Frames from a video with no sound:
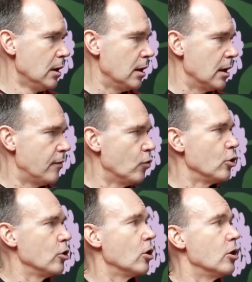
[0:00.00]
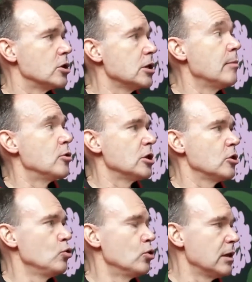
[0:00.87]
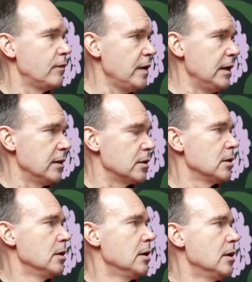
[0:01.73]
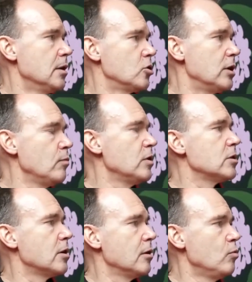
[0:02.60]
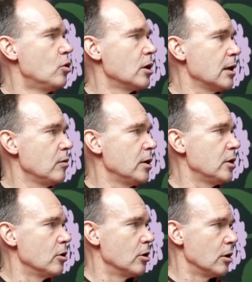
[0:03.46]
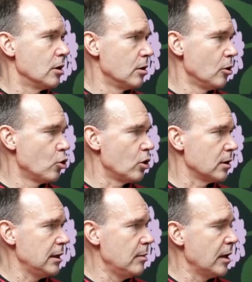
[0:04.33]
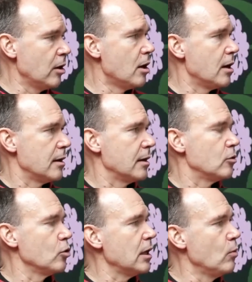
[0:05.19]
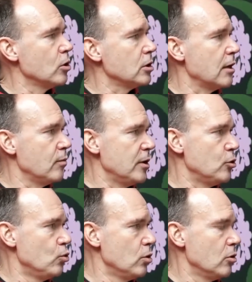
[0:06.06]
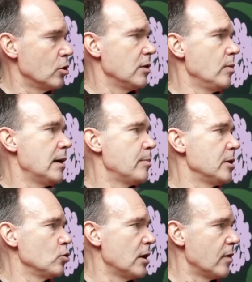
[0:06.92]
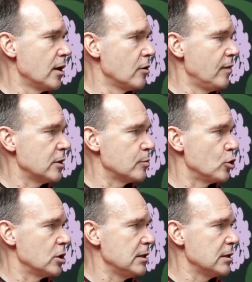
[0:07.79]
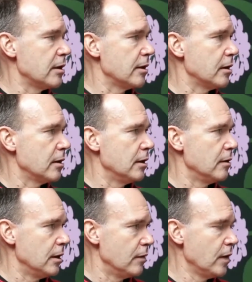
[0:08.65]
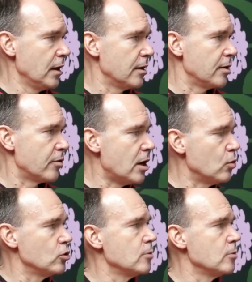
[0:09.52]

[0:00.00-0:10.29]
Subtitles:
for the cybersecurity field. So then we started working with the local team in Ghana that, okay, what can we do? Okay, we happen to have a lot of expertise here in Finland around